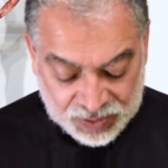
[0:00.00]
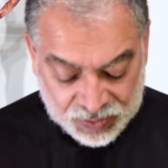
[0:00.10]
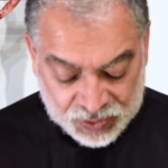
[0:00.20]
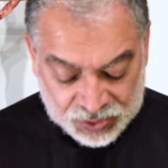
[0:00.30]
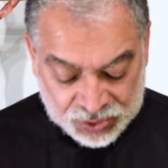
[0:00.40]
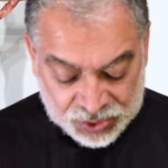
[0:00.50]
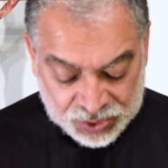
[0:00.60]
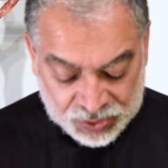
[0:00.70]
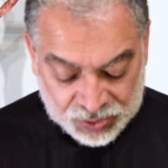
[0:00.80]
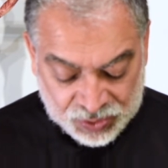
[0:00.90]
Woe to
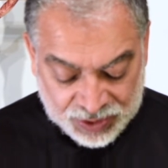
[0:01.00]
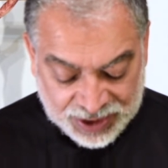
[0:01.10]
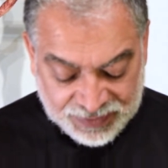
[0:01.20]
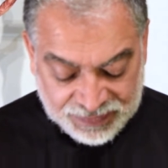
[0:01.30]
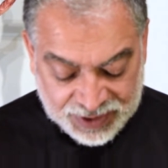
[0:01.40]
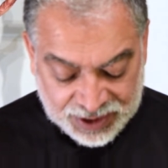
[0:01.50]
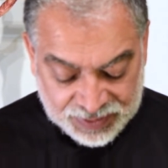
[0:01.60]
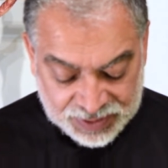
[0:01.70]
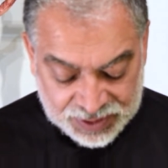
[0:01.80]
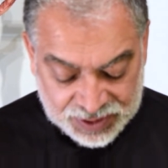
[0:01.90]
you who laugh now,
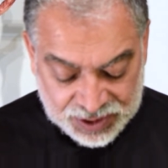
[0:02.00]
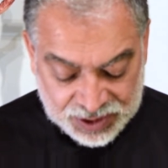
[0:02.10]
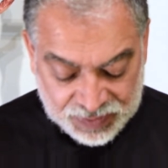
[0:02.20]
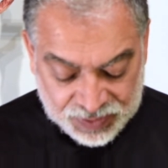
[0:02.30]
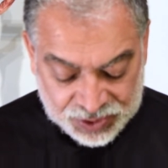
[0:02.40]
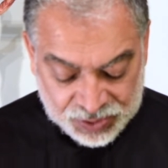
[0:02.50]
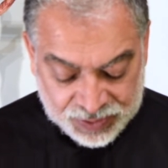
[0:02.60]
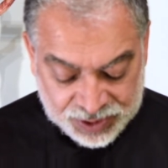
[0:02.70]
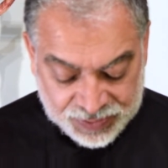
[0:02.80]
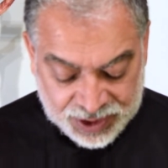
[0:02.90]
for you
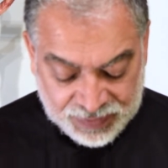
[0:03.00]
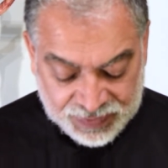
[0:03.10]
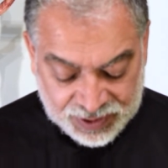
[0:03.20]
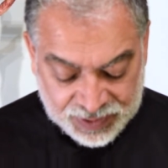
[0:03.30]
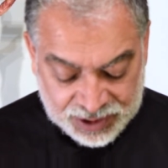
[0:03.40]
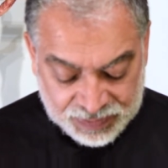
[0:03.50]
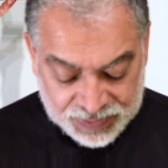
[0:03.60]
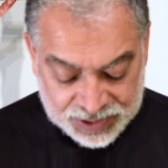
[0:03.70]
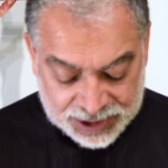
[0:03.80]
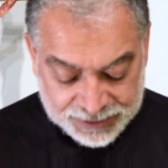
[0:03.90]
will grieve and weep.
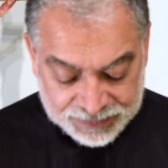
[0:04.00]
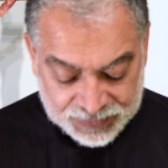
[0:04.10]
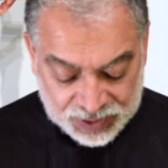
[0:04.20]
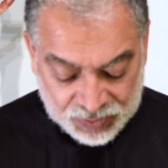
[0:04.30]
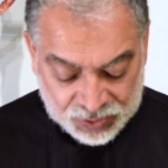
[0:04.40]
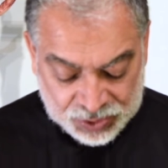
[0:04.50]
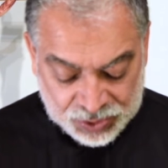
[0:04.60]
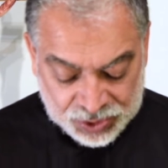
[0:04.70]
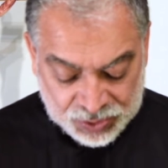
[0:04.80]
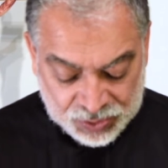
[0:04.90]
Woe to
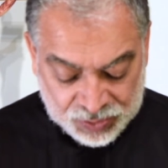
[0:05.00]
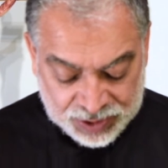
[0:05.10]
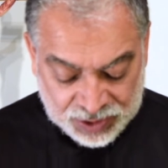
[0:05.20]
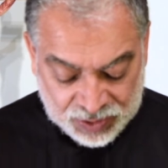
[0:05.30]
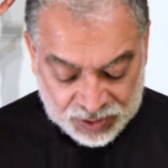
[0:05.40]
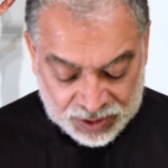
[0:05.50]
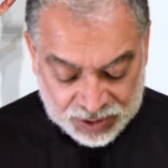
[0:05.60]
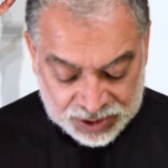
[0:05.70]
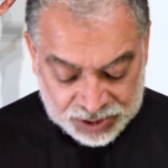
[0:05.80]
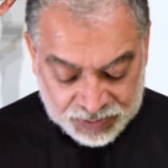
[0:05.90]
you when
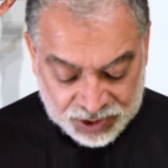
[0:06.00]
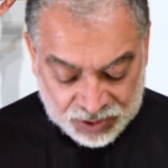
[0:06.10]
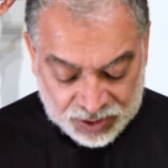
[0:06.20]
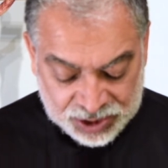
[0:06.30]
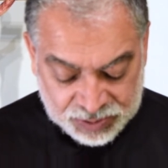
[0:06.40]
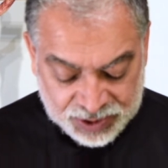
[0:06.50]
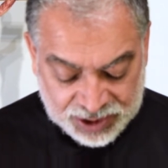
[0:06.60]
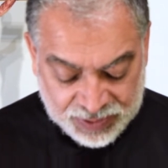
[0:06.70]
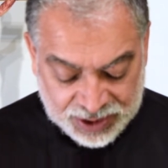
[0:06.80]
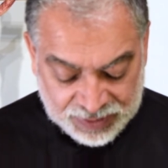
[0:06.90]
all speak
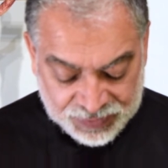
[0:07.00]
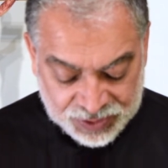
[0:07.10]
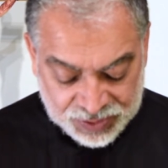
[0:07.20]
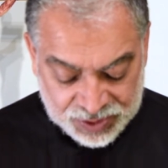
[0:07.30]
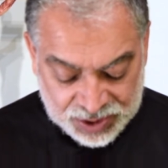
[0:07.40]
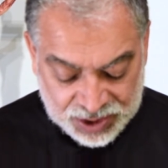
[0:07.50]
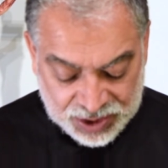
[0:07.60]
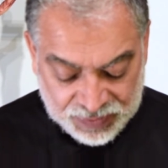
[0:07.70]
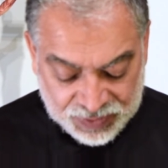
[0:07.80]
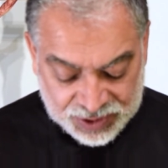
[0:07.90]
well of you,
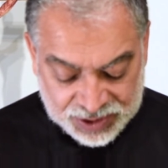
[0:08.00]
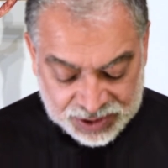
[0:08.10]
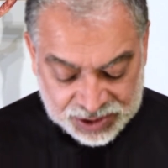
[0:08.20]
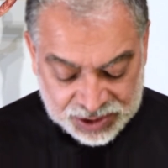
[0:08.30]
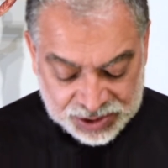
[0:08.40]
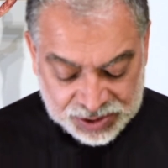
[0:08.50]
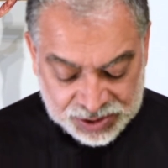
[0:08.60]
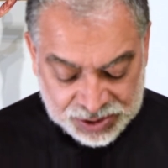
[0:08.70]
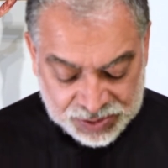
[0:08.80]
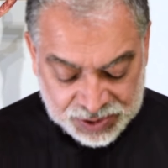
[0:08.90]
for their
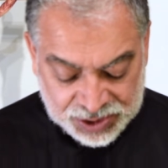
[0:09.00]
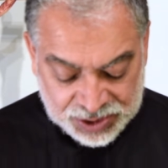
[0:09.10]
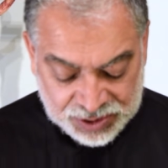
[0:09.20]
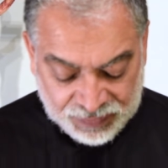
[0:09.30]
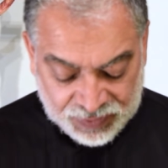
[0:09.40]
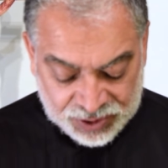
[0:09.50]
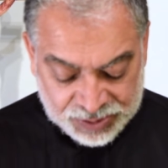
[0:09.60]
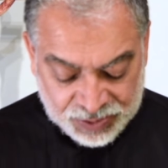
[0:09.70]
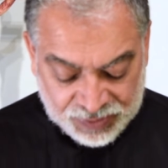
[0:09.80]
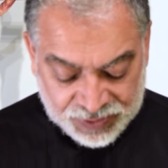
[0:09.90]
ancestors treated the false
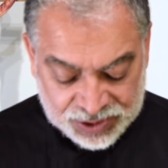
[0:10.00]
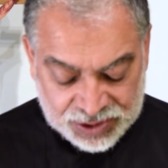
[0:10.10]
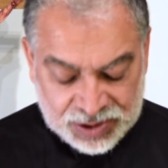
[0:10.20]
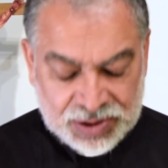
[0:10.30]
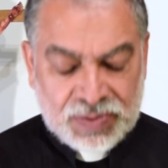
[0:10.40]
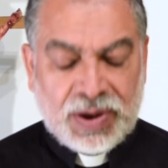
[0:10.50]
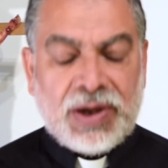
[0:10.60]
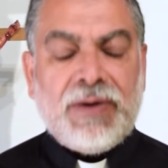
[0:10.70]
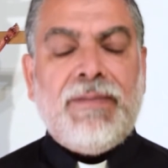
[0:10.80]
prophets in this way.